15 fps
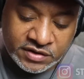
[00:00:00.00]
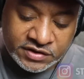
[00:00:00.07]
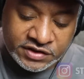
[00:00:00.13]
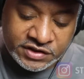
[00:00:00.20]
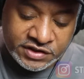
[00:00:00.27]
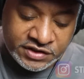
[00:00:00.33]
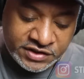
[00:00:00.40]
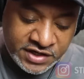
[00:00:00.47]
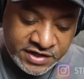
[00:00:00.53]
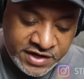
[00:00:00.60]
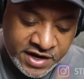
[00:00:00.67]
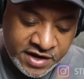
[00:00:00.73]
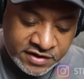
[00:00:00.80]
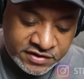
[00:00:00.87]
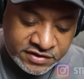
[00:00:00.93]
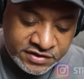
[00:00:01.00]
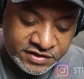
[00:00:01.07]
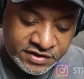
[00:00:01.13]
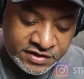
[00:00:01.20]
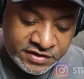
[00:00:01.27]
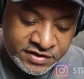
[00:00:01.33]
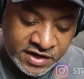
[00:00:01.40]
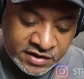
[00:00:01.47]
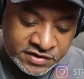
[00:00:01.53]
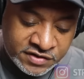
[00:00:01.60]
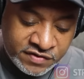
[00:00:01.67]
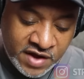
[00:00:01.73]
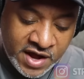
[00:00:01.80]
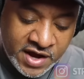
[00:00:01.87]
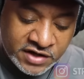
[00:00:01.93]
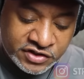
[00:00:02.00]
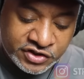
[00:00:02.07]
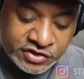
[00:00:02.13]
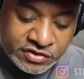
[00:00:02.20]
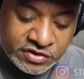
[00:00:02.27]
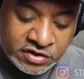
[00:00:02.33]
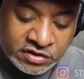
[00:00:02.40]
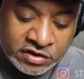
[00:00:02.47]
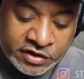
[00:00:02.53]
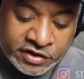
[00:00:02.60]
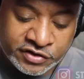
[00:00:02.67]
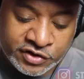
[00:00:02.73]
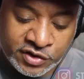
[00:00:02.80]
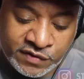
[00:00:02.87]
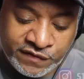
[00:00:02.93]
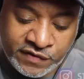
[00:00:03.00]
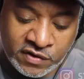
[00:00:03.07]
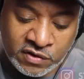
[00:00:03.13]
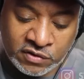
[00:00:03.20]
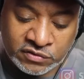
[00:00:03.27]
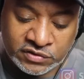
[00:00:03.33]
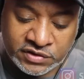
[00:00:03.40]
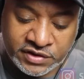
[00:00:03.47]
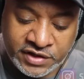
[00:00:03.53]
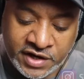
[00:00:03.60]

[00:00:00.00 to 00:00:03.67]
She said, yes. Did detectives ask to look into your phone?